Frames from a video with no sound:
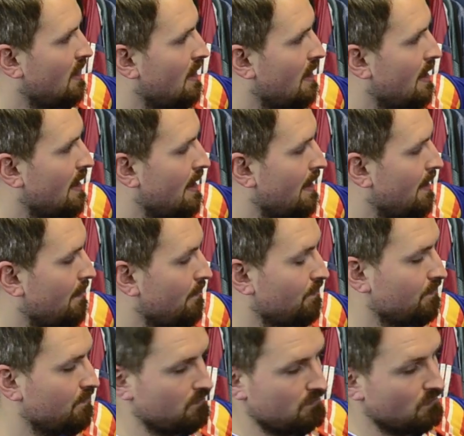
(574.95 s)

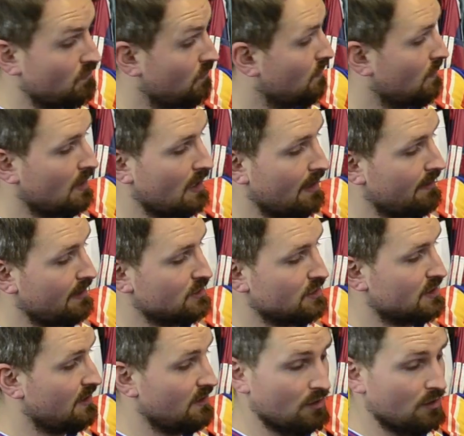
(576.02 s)
Yeah, interesting.